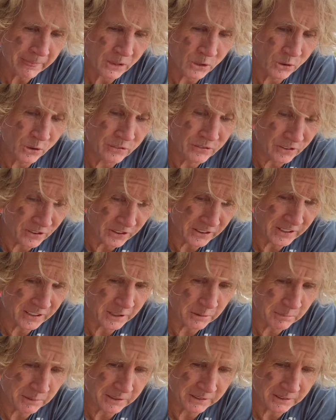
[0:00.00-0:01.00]
or if you think
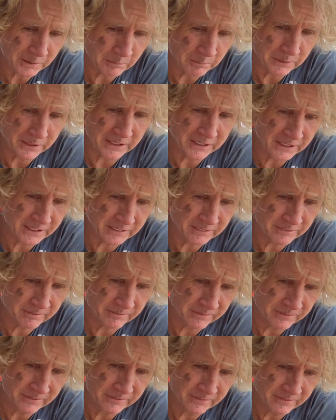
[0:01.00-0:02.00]
about complaining,
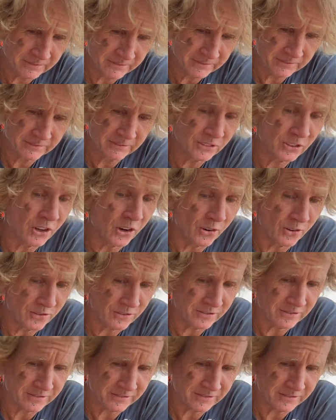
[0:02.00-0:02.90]
don't.